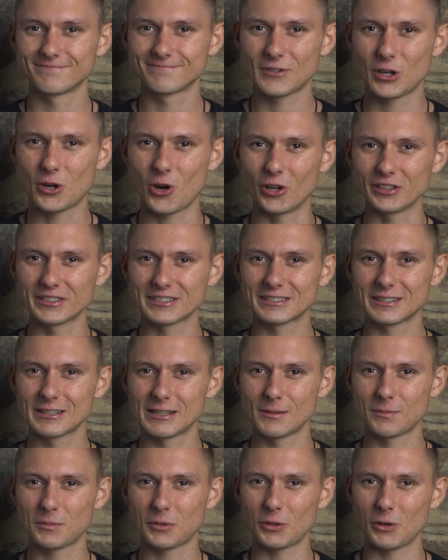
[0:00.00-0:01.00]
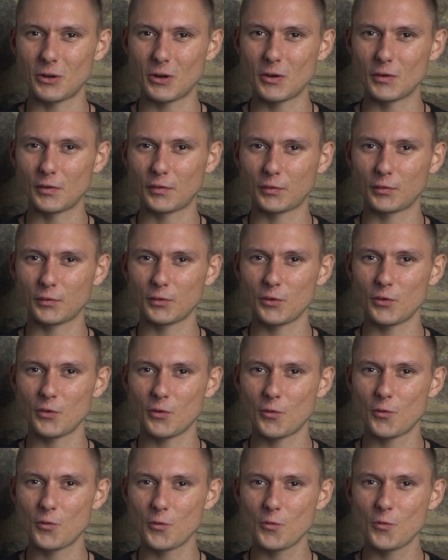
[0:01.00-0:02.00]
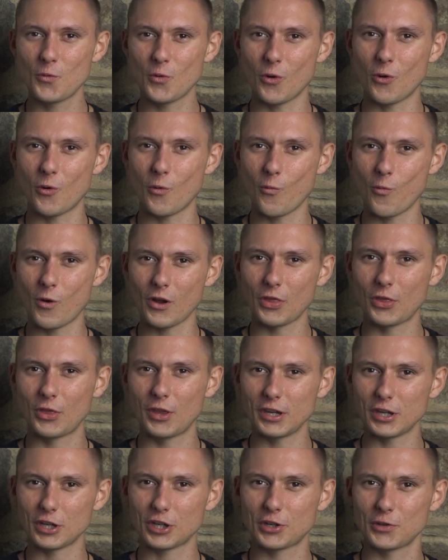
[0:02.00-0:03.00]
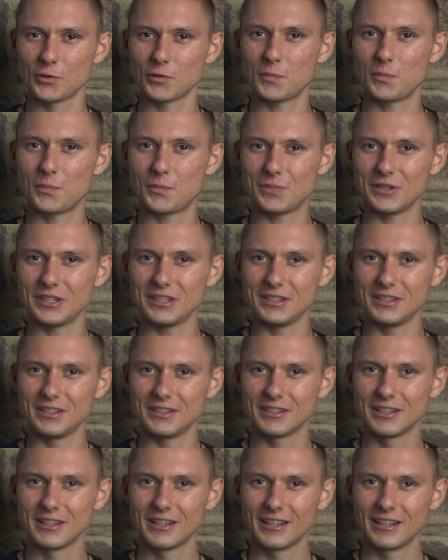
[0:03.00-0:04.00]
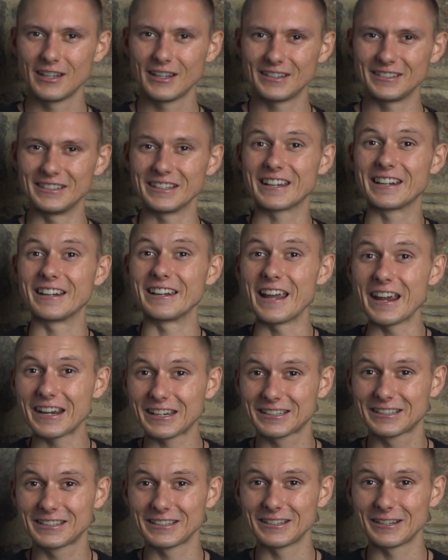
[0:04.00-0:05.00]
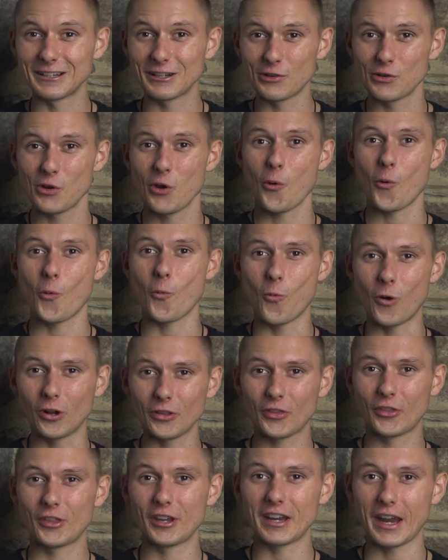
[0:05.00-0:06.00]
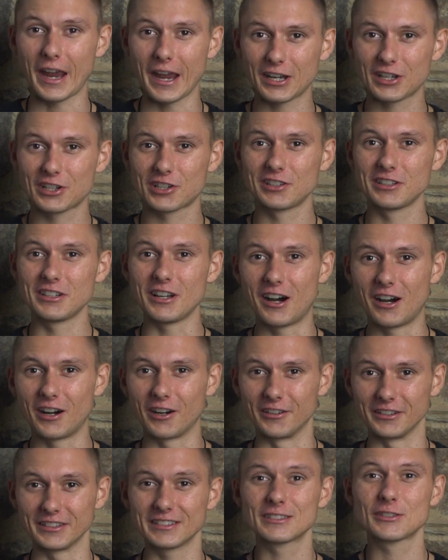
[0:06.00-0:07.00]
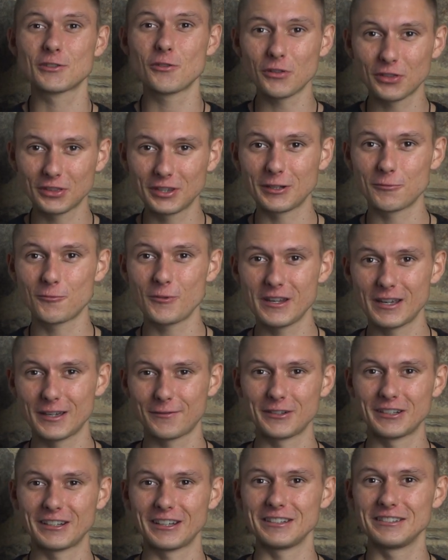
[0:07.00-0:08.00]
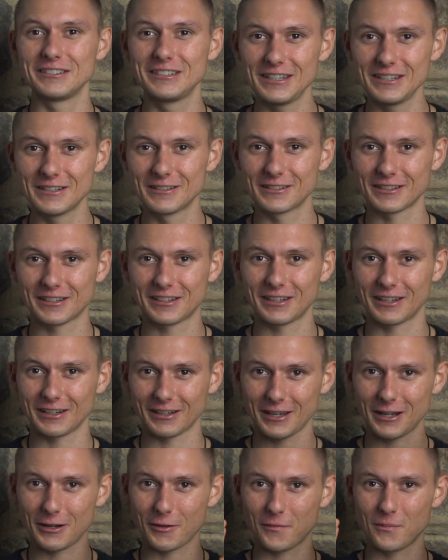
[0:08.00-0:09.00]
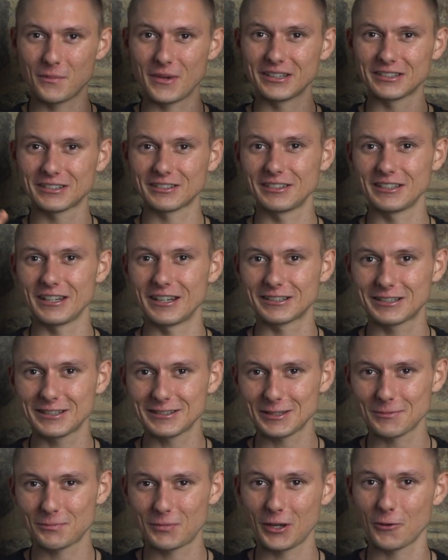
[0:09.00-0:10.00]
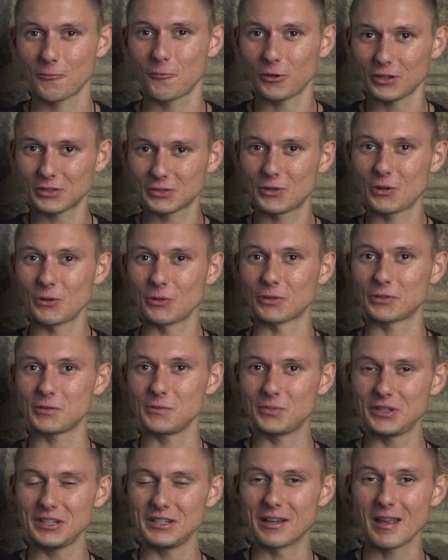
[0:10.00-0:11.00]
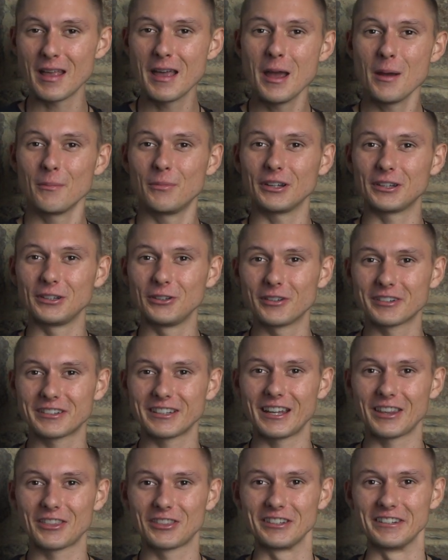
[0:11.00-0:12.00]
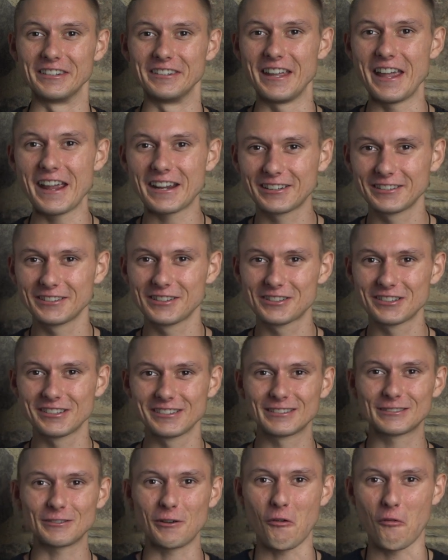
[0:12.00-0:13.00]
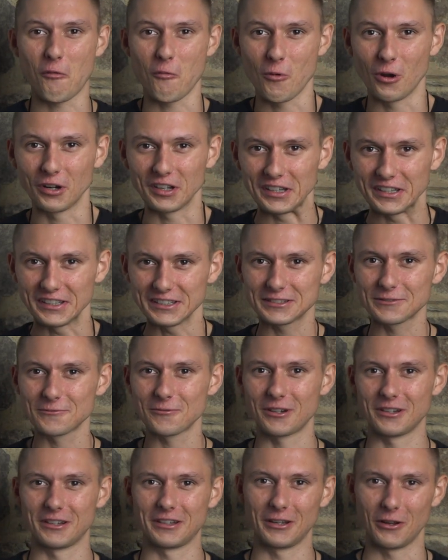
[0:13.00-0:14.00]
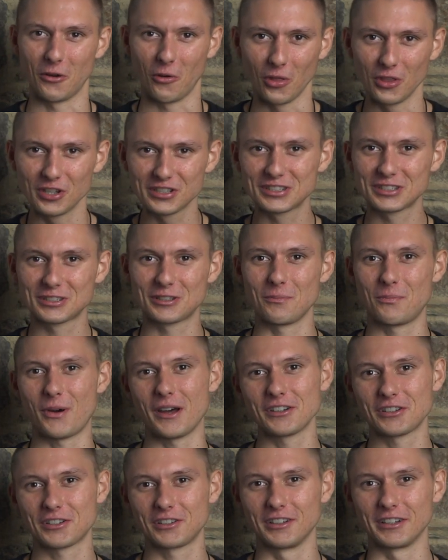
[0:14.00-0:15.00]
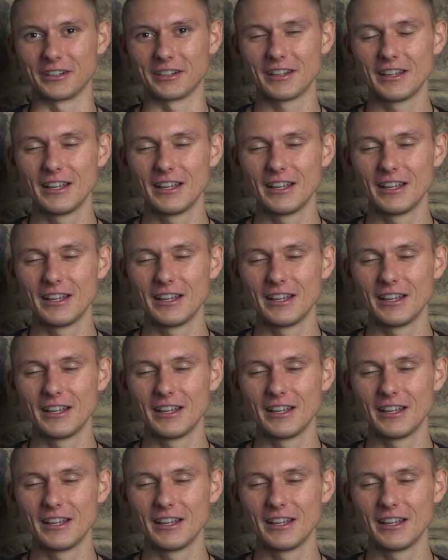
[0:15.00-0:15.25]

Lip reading: concept of who or what they should be, neglecting what they actually are. It's good that we have an idea, can kind of mentally anticipate what is going to be, but not at the negligence of what is right now. This is the punchline.